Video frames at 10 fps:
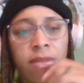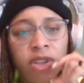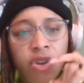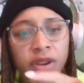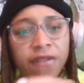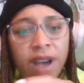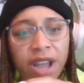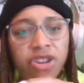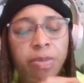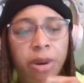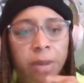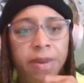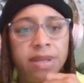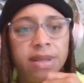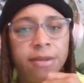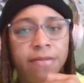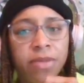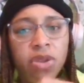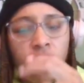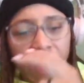You can find your purpose.
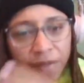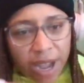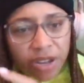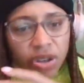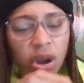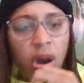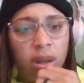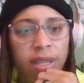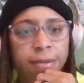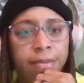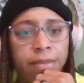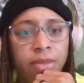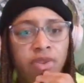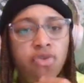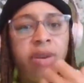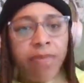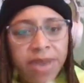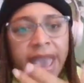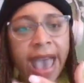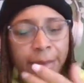You can find your calling. You can
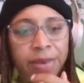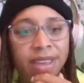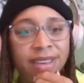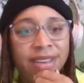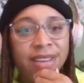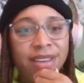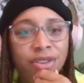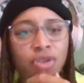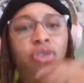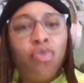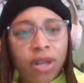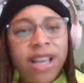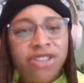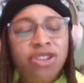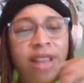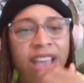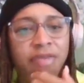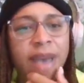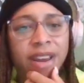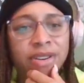be happy. You can realize your life
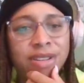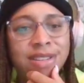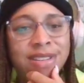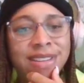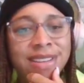matters.